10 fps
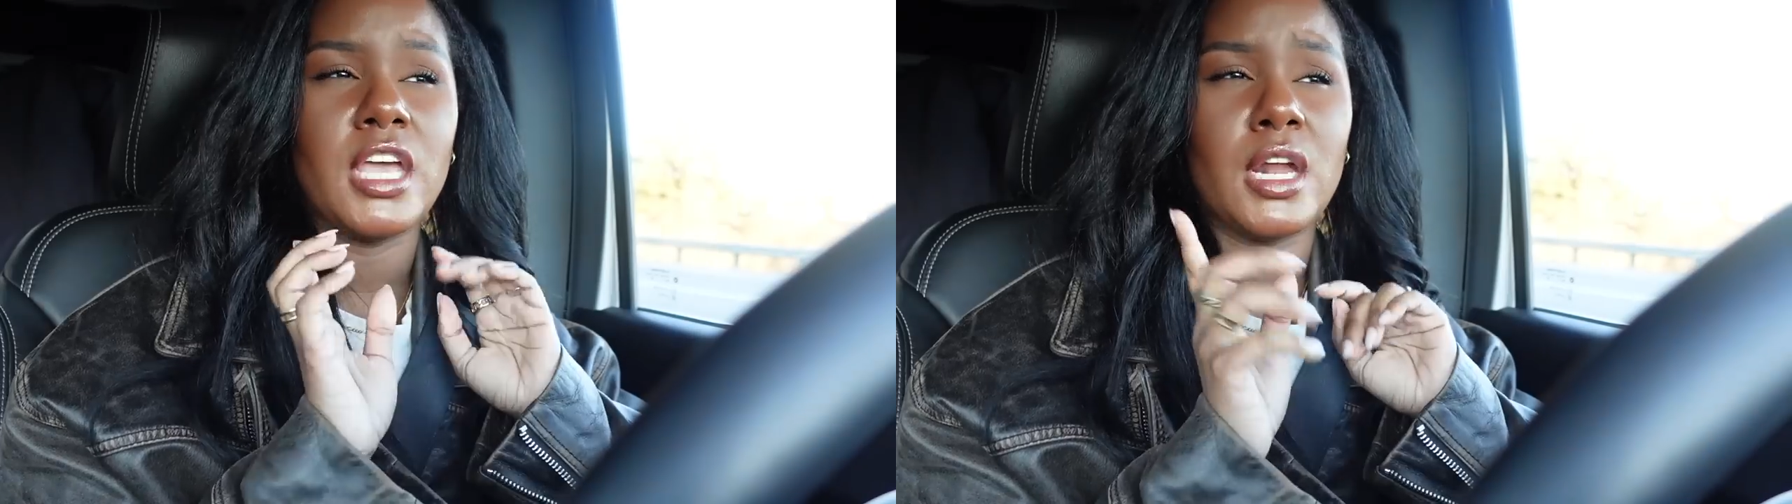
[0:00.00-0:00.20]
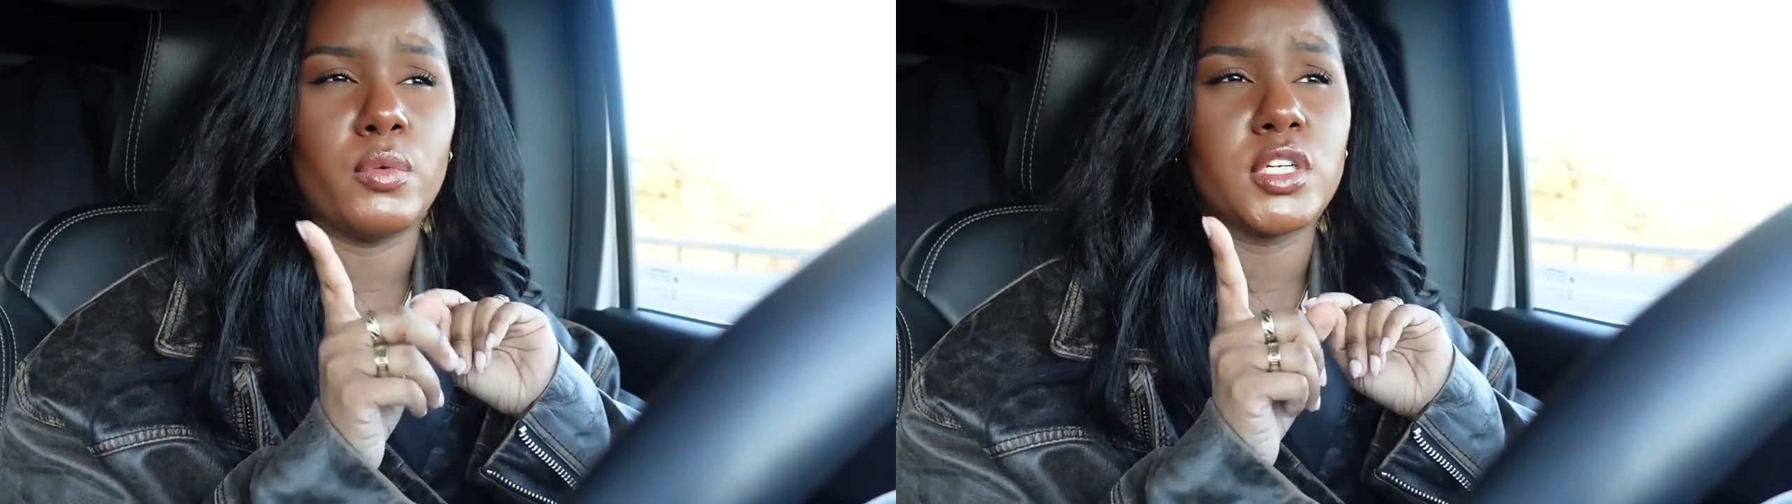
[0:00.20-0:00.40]

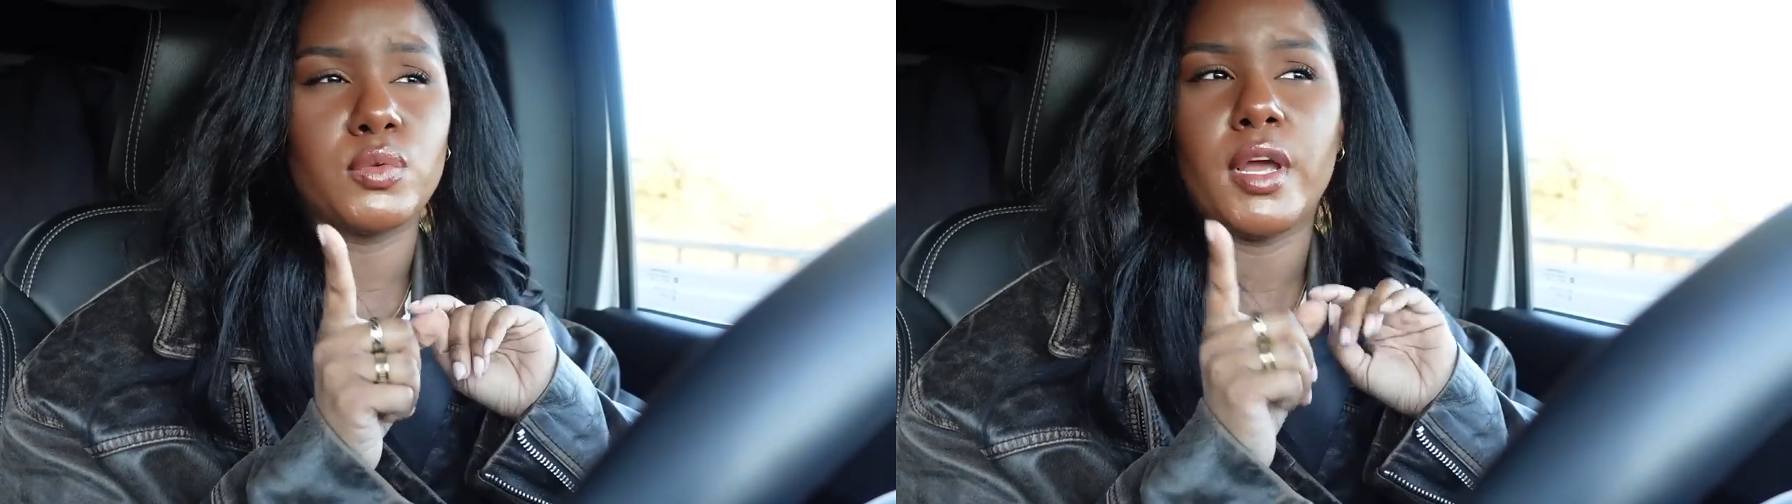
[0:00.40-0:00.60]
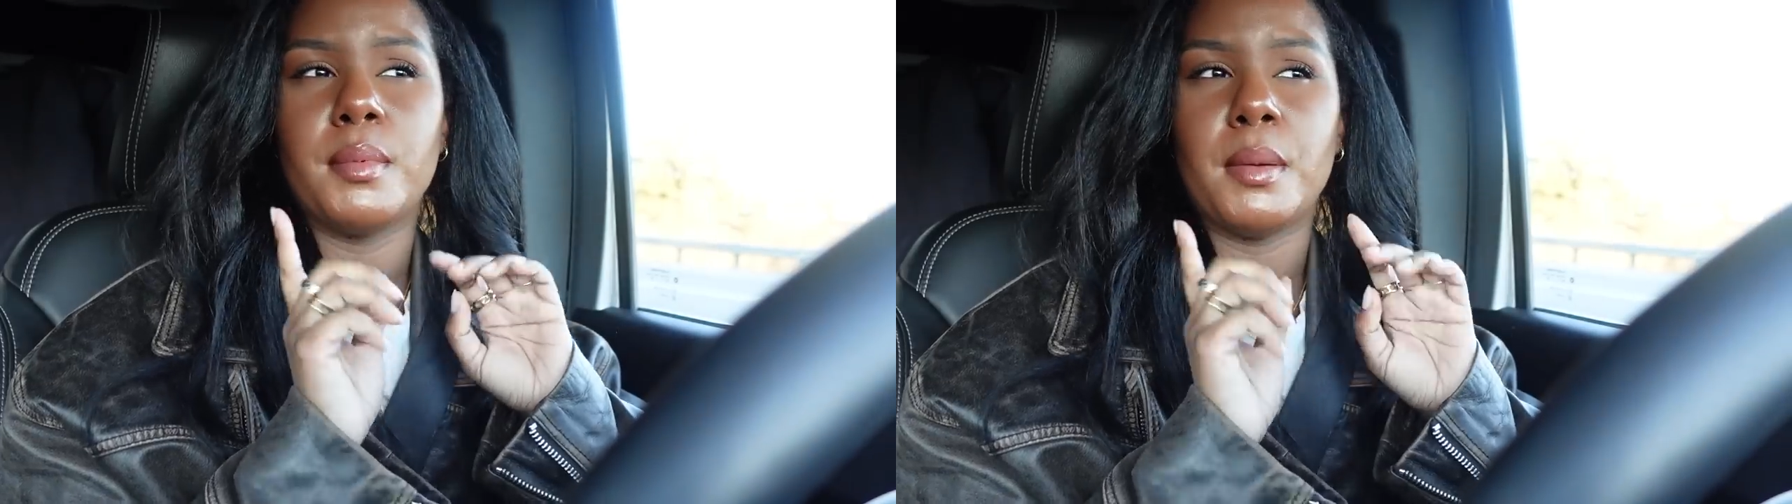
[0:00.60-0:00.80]
and I was
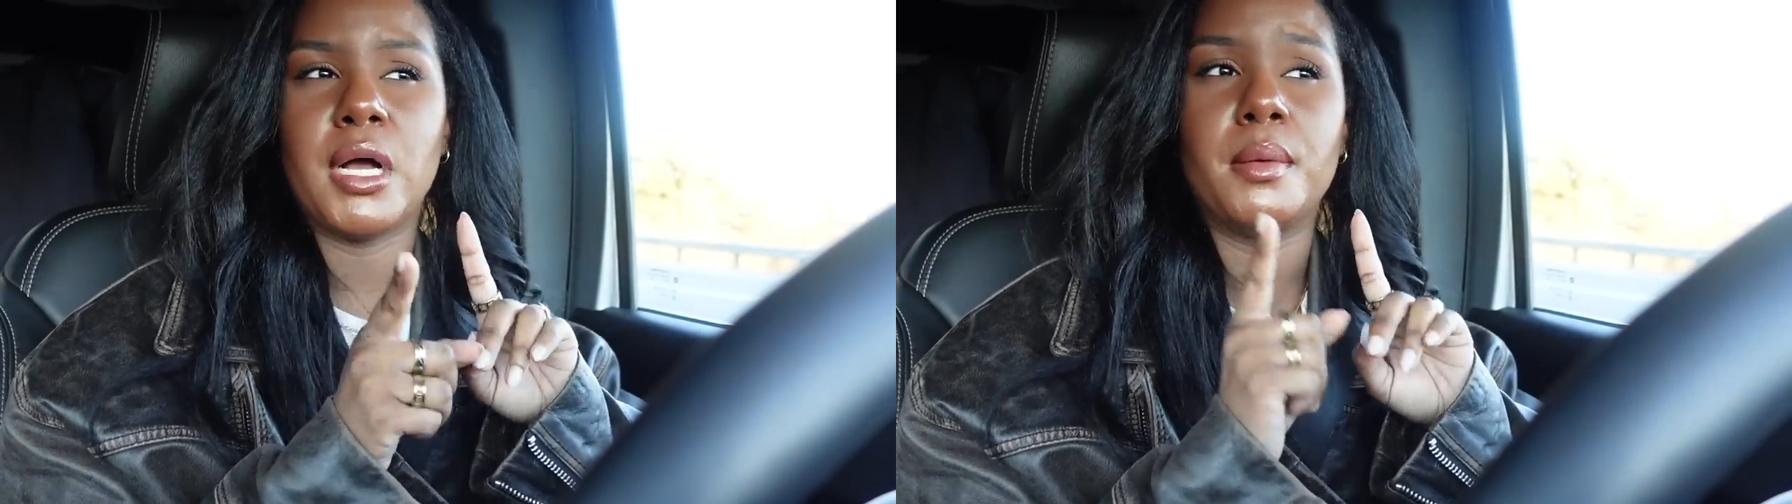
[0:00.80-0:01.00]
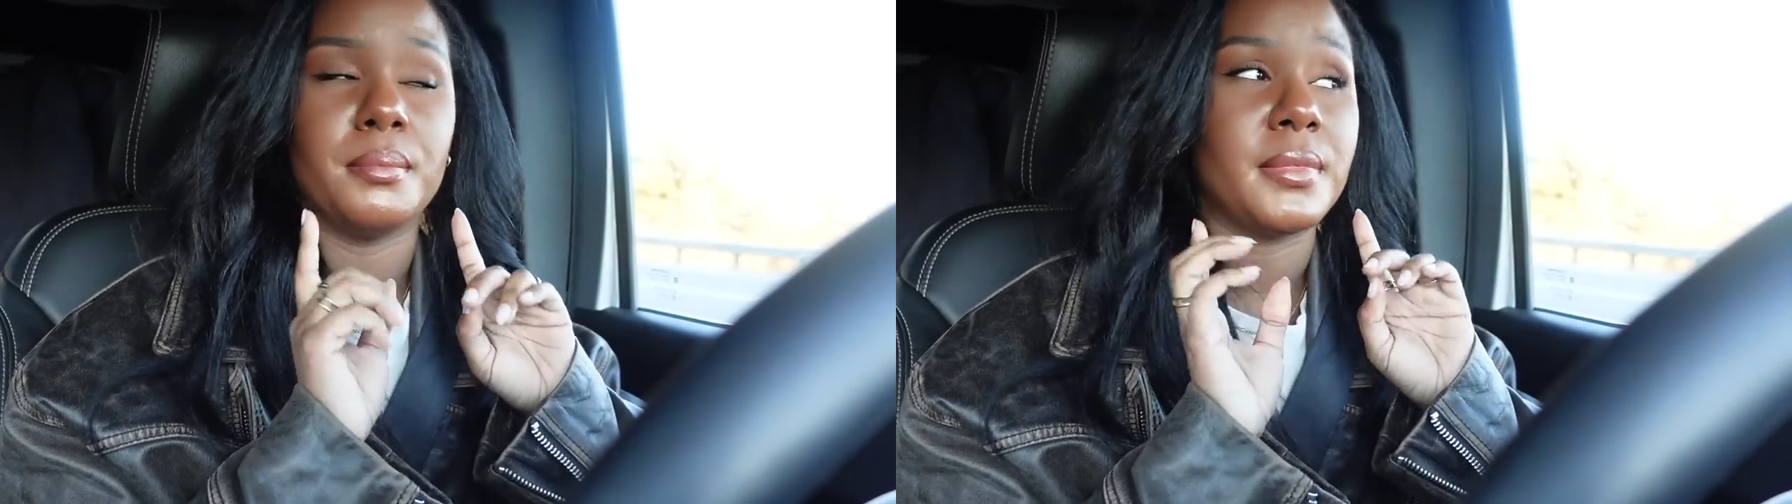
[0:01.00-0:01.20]
right my
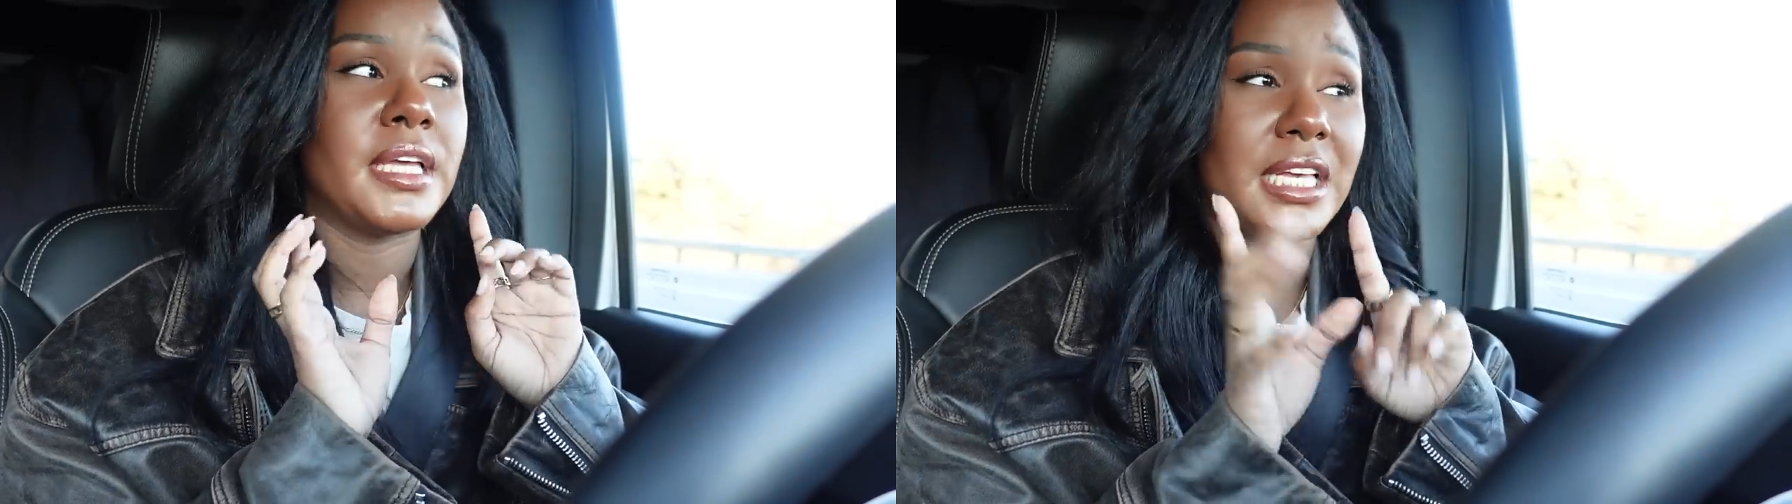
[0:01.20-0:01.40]
mom